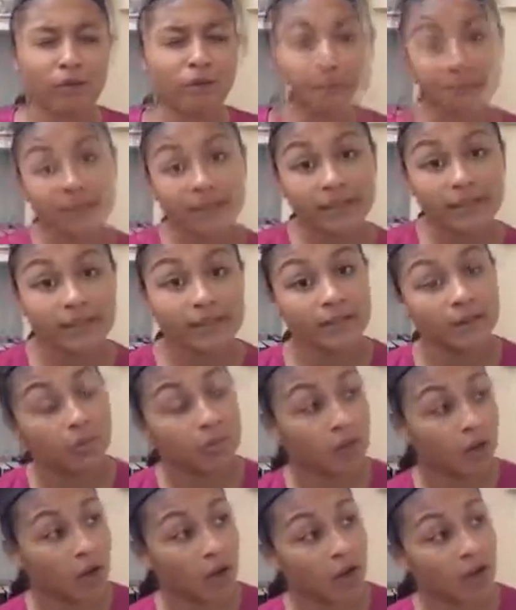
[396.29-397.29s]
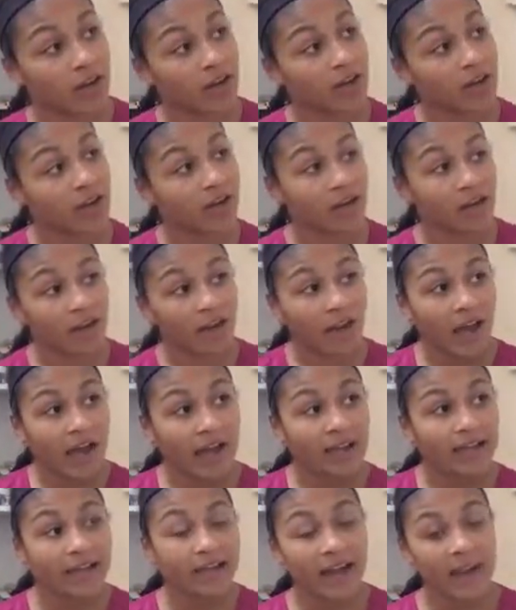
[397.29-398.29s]
I'm reading the book,
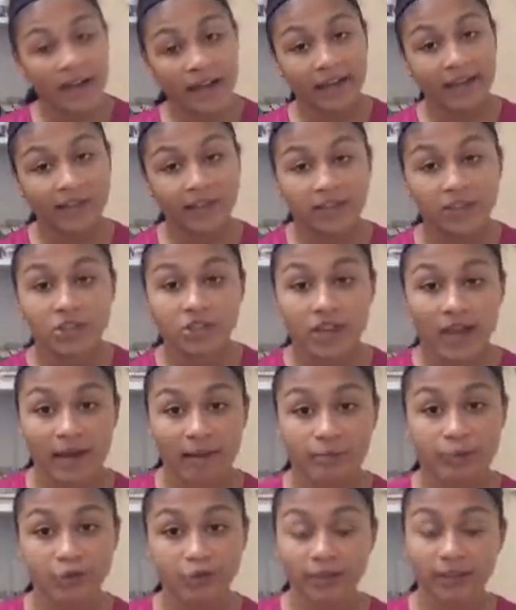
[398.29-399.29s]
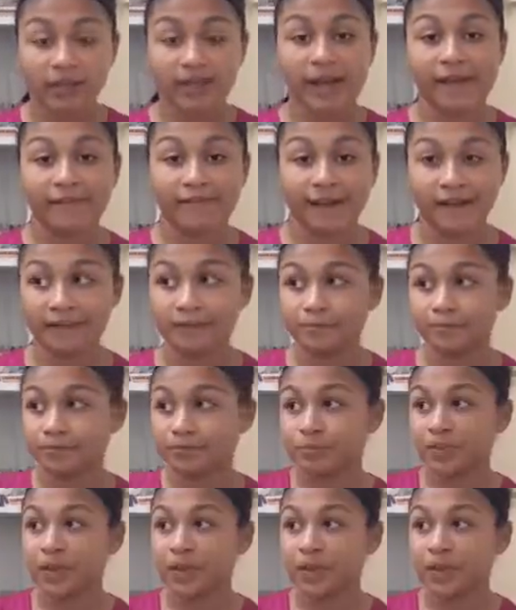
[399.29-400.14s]
and I get to chapter 11,